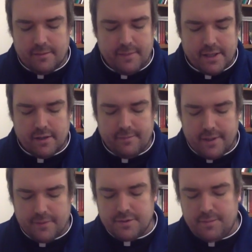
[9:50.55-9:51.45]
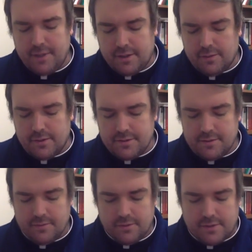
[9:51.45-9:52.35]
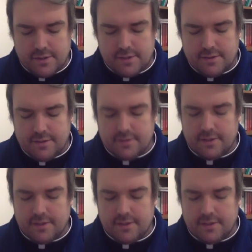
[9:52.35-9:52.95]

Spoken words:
make our mouths speak your wisdom, Lord Jesus,